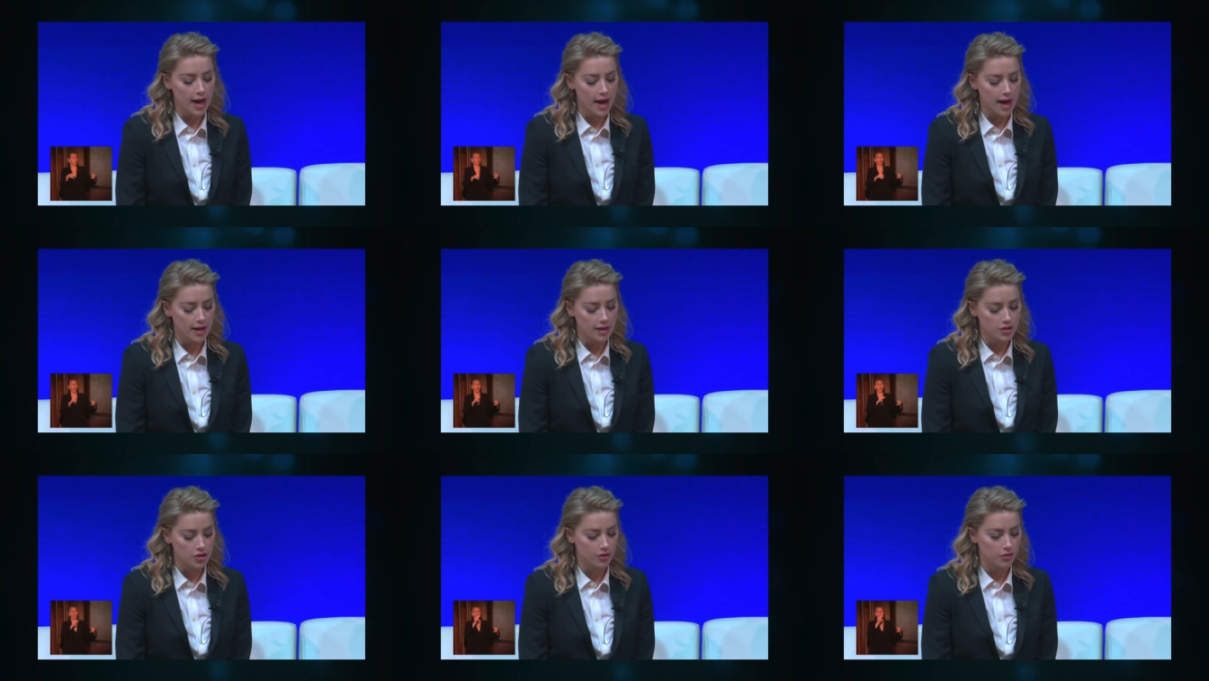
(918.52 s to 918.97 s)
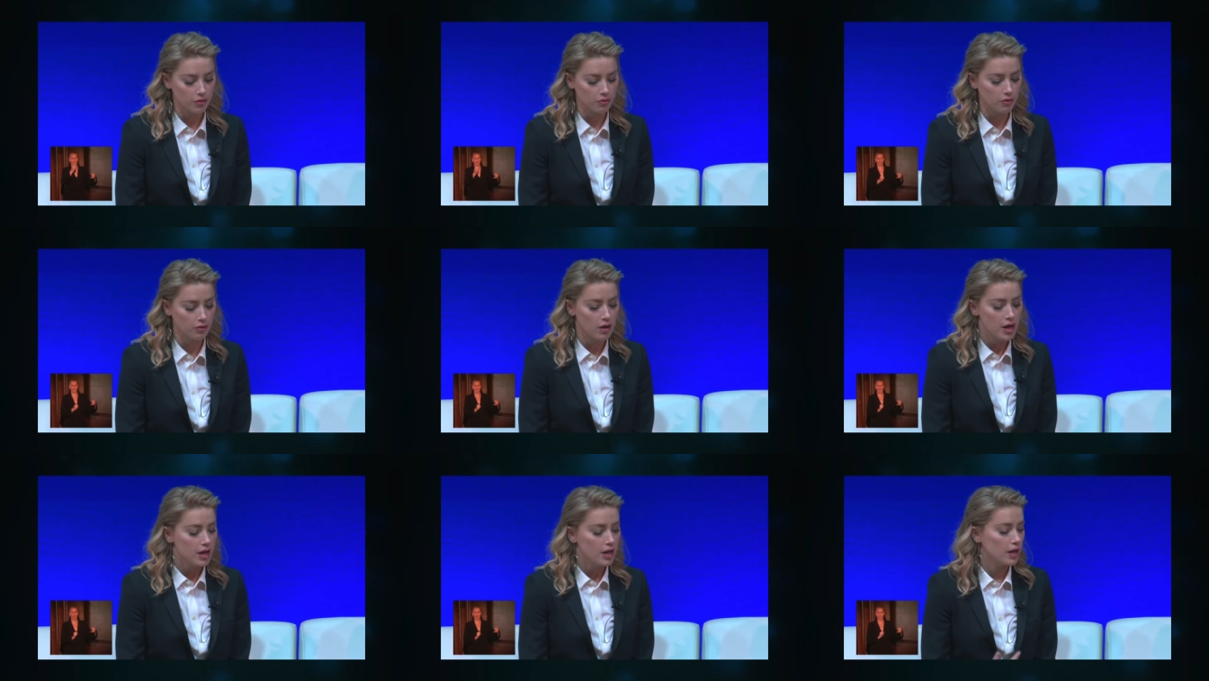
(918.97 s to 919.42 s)

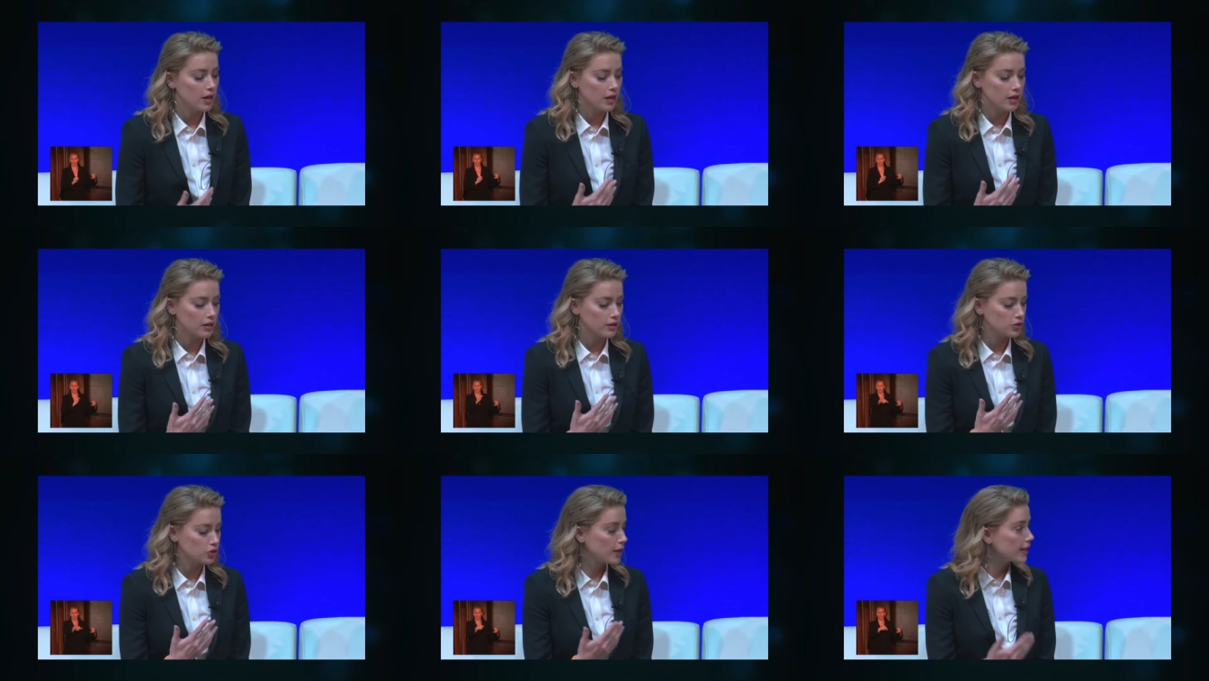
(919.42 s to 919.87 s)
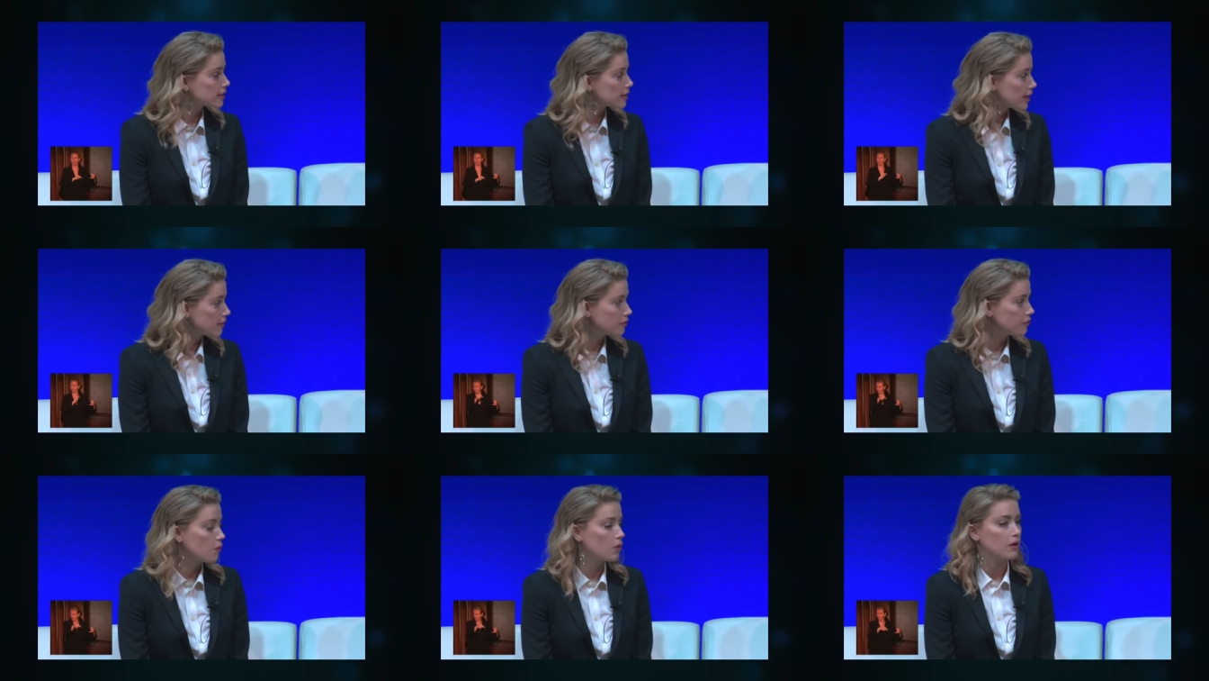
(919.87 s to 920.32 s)
To
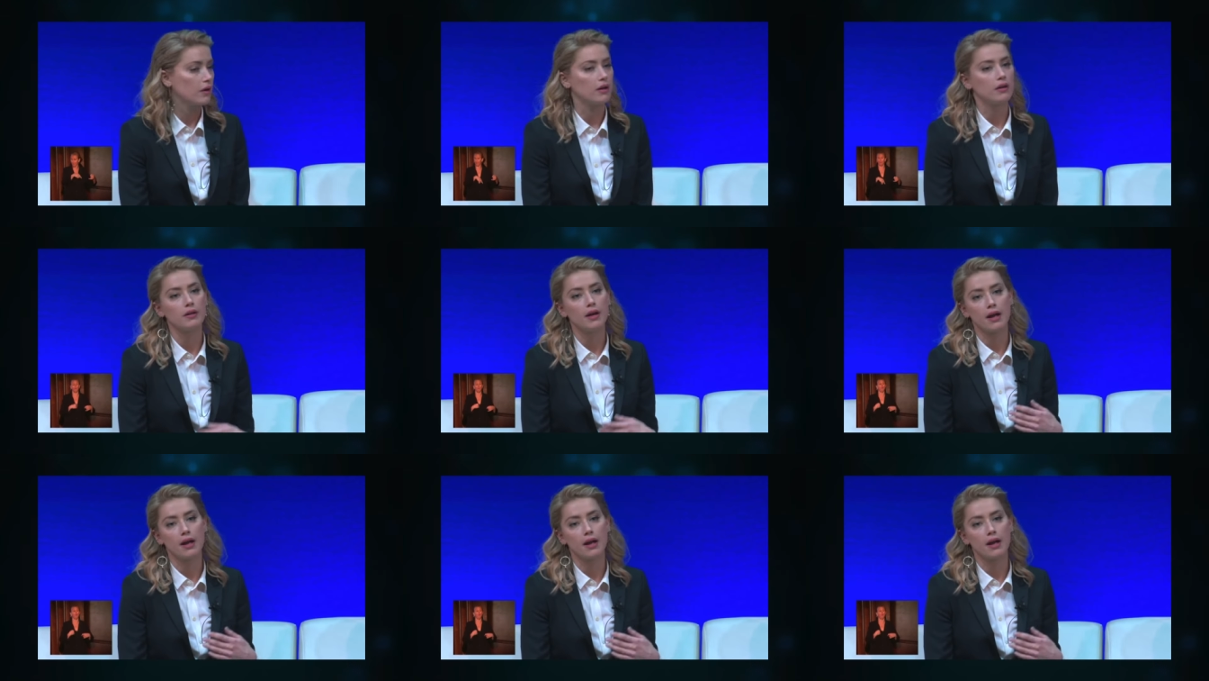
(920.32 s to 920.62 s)
translate for